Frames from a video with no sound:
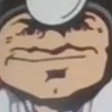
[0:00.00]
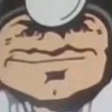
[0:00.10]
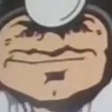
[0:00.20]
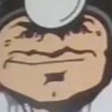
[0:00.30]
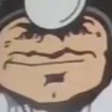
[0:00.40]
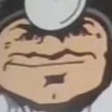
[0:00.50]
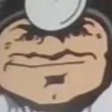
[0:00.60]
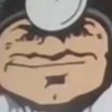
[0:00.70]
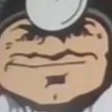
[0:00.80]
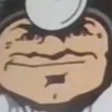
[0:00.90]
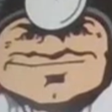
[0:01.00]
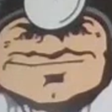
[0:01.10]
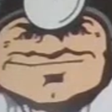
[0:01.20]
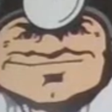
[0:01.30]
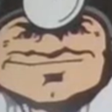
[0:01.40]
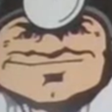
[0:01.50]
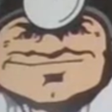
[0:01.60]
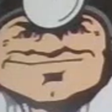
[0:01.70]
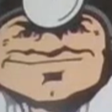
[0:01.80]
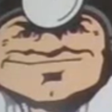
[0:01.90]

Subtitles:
This person isn't speaking.